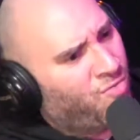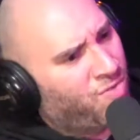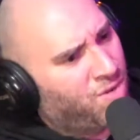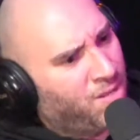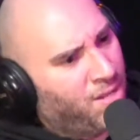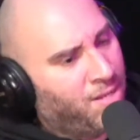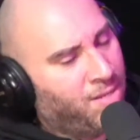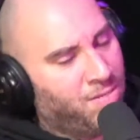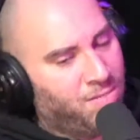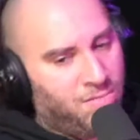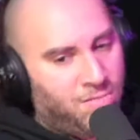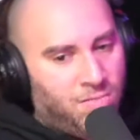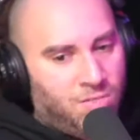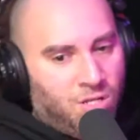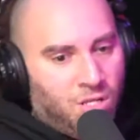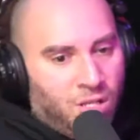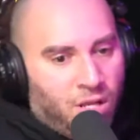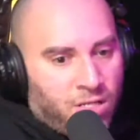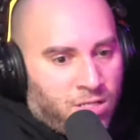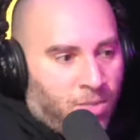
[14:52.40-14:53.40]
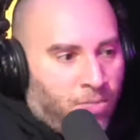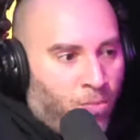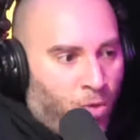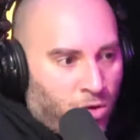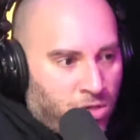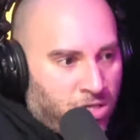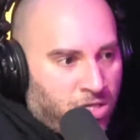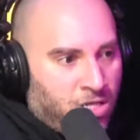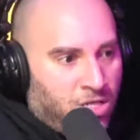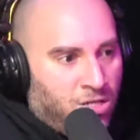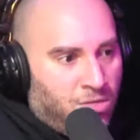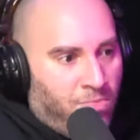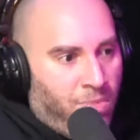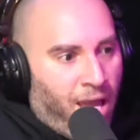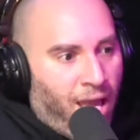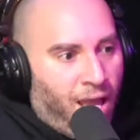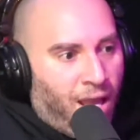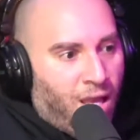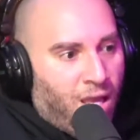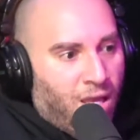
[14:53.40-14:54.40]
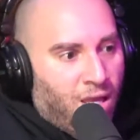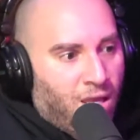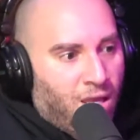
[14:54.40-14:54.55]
it, and your lungs are mostly in your back.